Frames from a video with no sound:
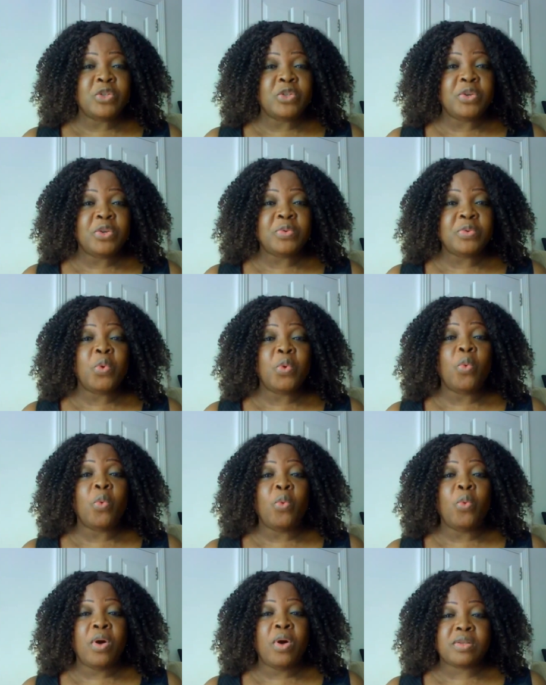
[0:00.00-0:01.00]
to you
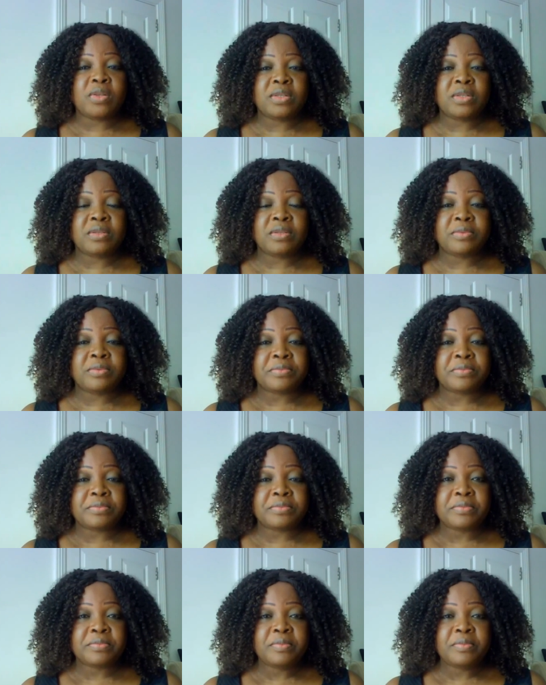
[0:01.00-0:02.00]
works.
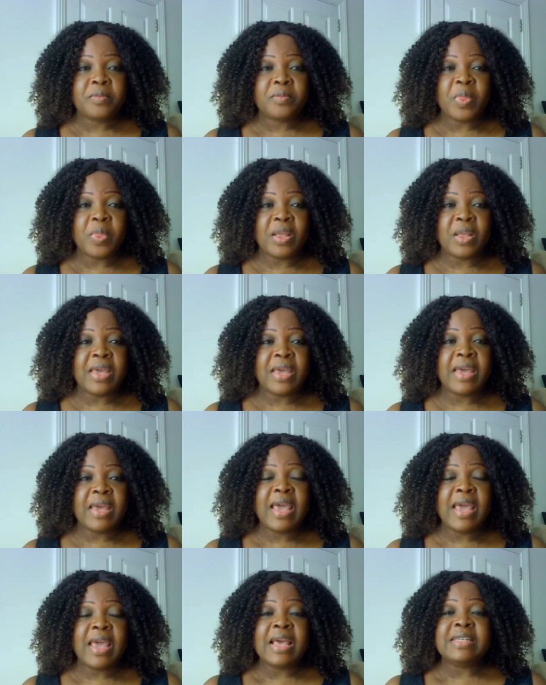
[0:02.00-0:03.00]

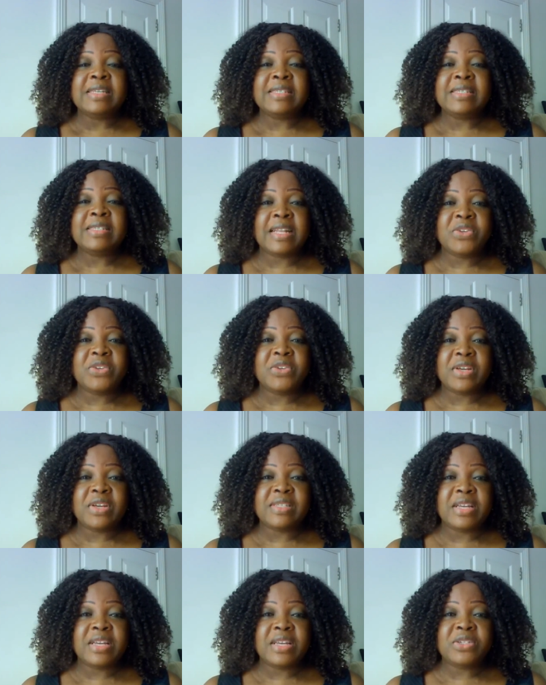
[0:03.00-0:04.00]
Okay, set your
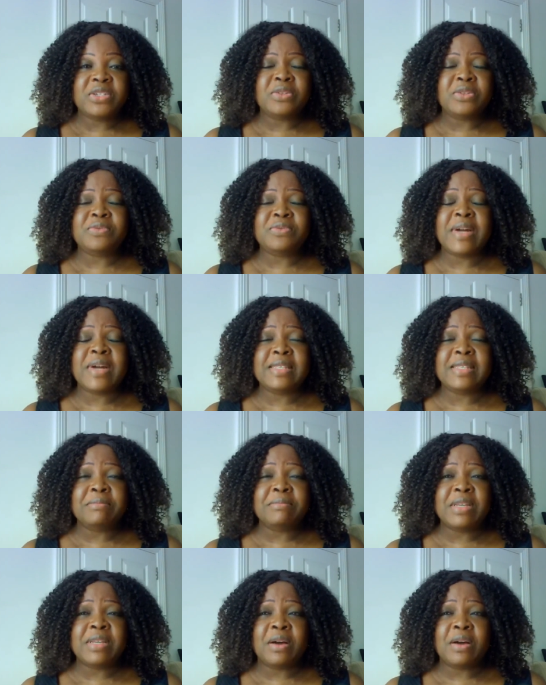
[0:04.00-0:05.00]
intentions, write
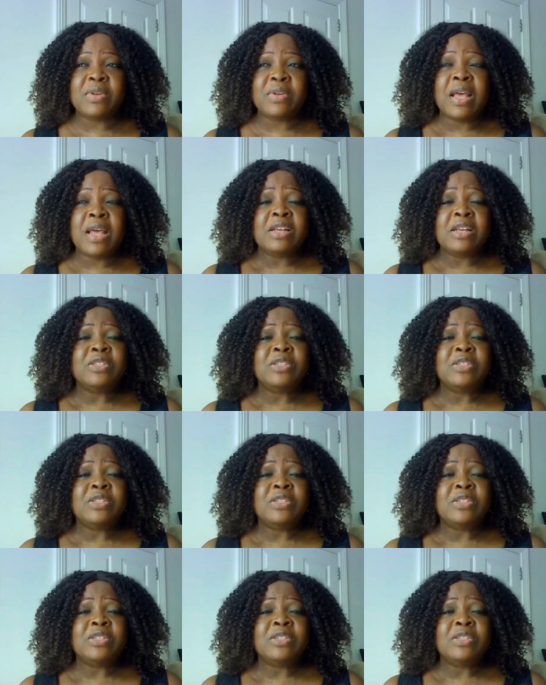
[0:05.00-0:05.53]
them down.